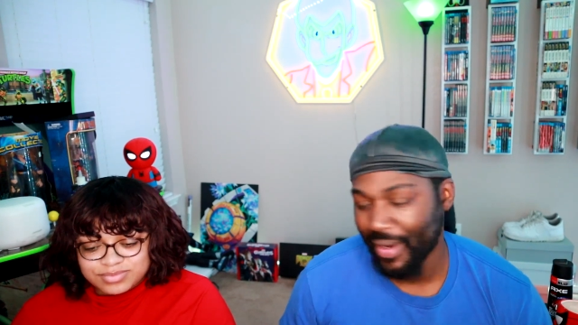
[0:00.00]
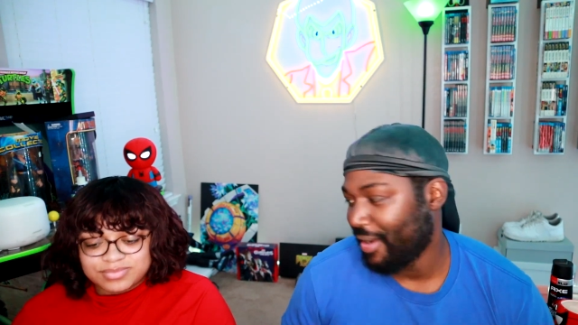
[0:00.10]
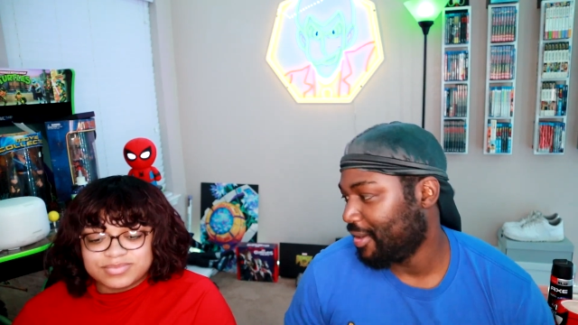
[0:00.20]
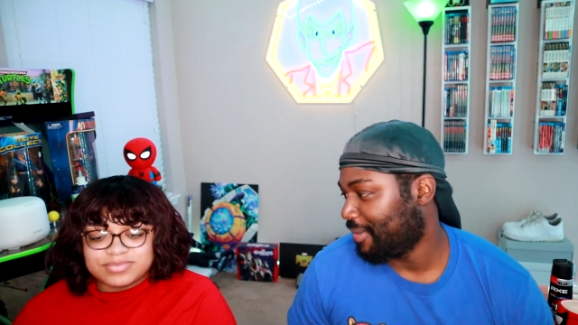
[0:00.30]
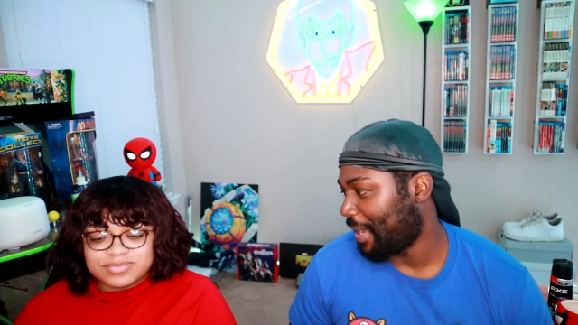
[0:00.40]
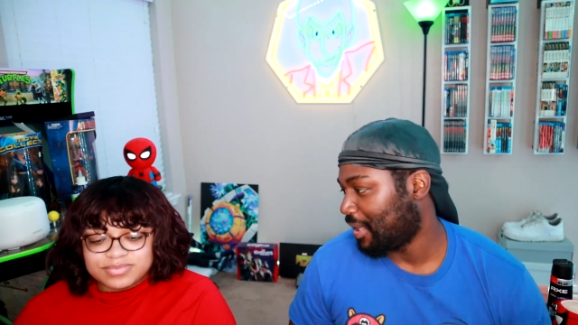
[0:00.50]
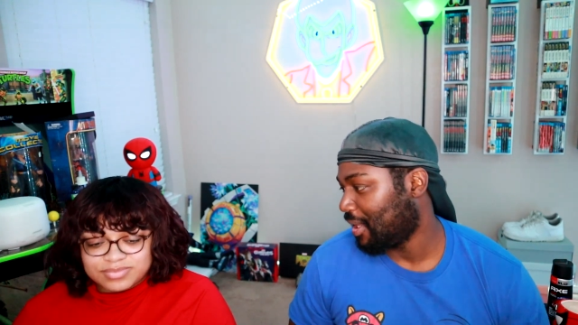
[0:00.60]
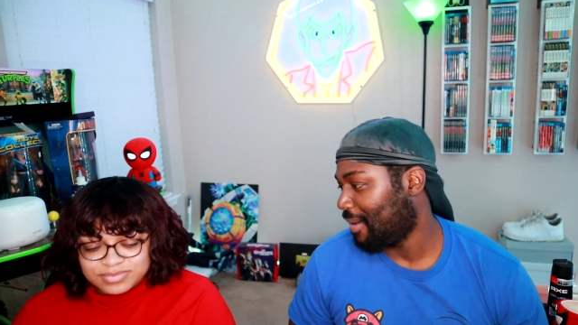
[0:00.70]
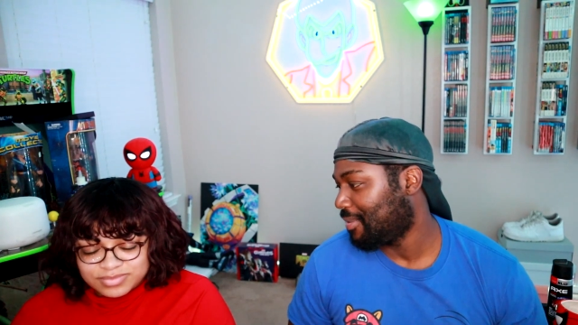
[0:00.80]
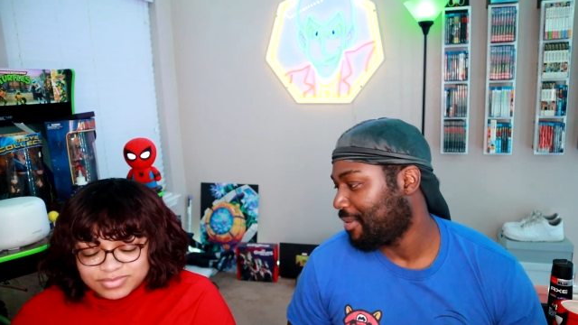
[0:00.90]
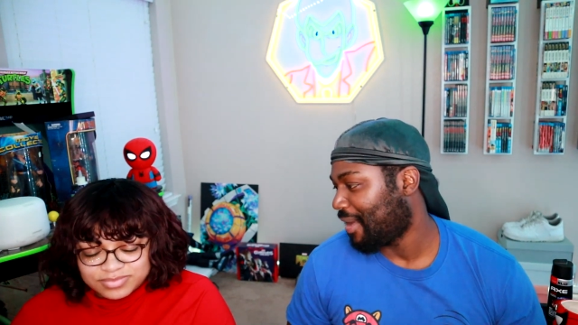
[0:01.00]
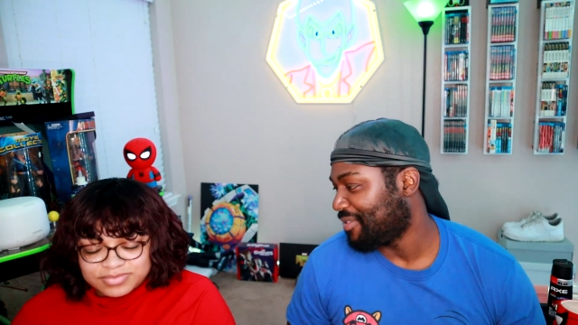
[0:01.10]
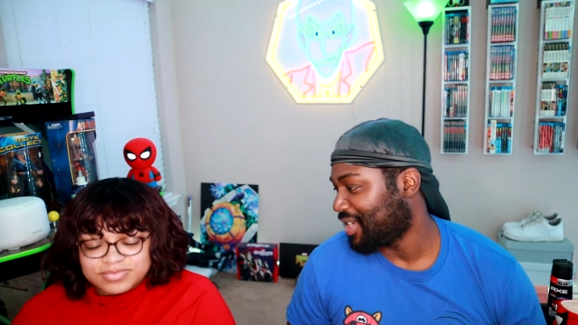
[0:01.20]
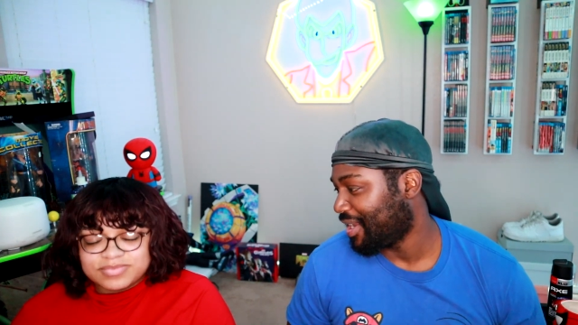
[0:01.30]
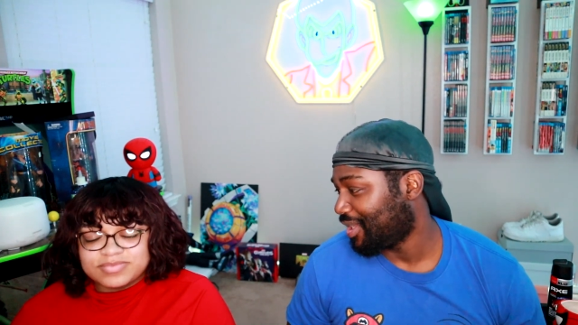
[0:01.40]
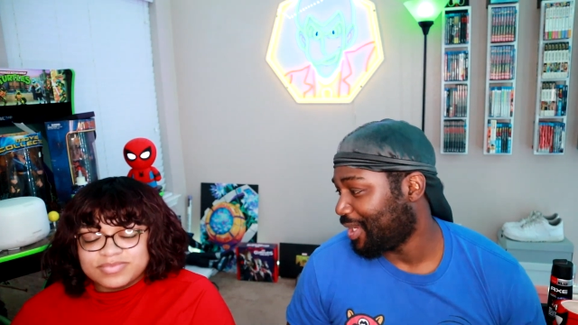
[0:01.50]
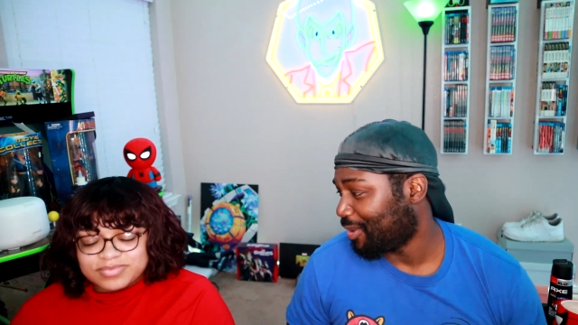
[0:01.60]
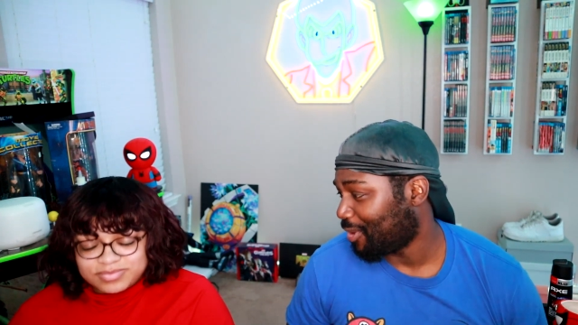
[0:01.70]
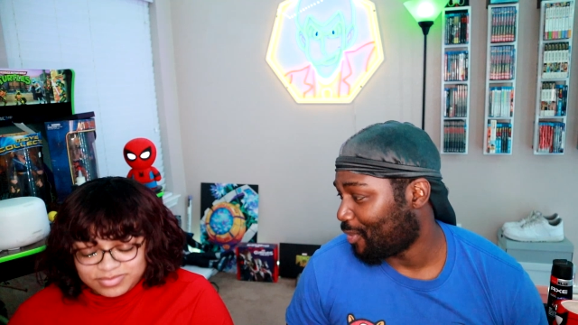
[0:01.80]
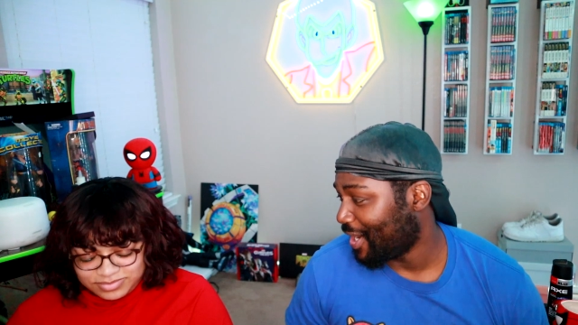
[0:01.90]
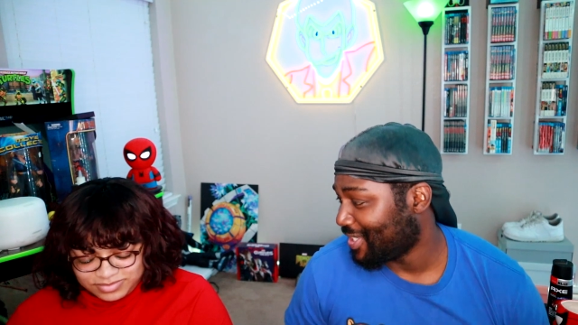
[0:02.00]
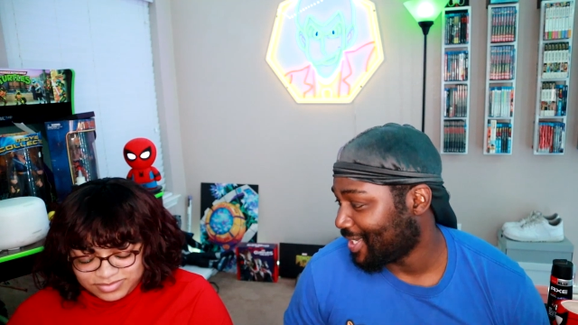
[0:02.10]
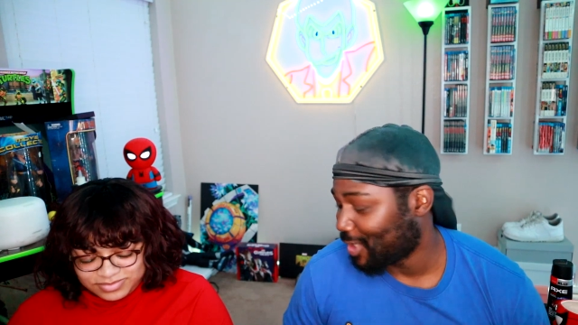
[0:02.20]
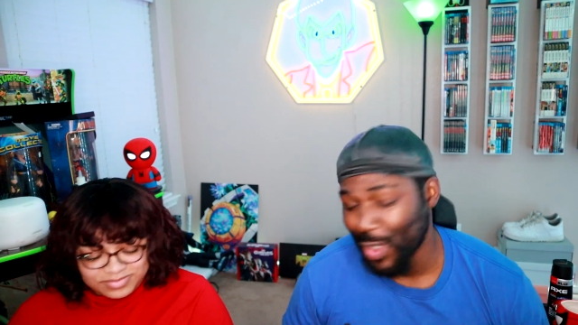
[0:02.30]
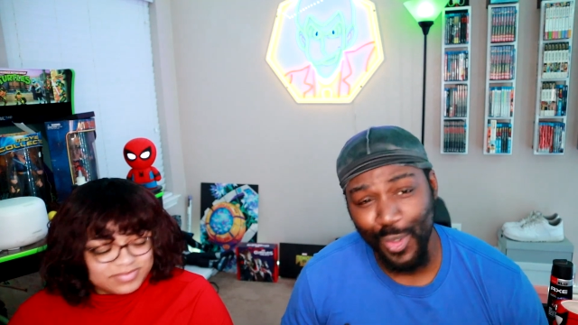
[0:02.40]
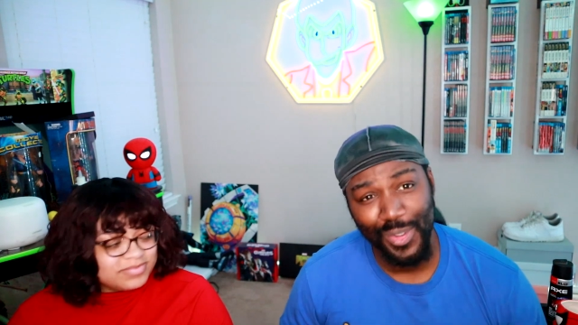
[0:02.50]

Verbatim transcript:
Speaker 1: Here with my lovely wife, Johnnie Lee, on the ones and twos,